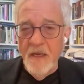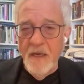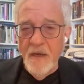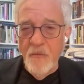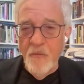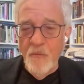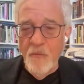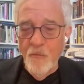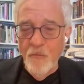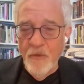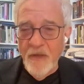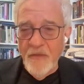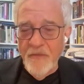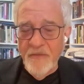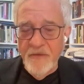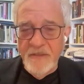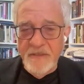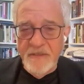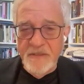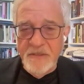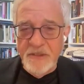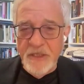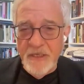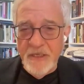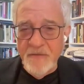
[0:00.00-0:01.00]
Whether it's
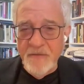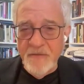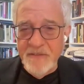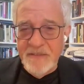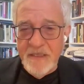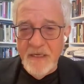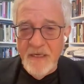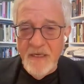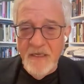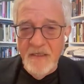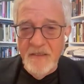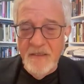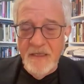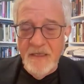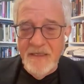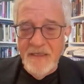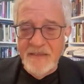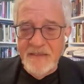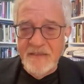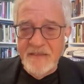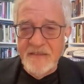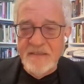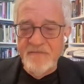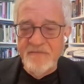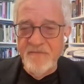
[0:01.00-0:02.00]
genocide,
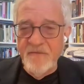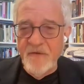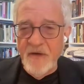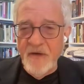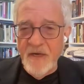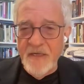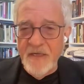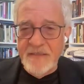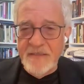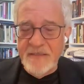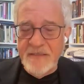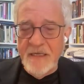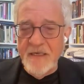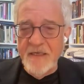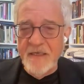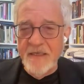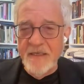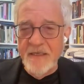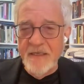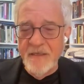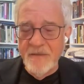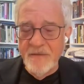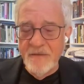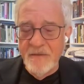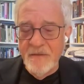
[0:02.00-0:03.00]
as far as I
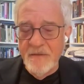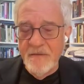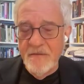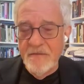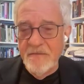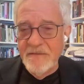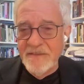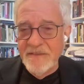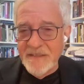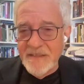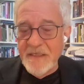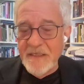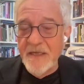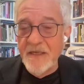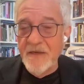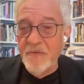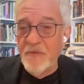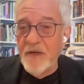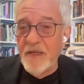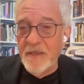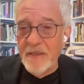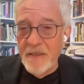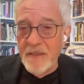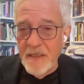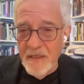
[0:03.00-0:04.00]
can say
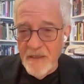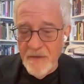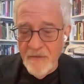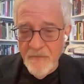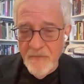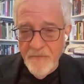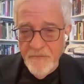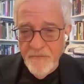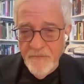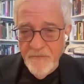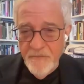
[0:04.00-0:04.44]
right now,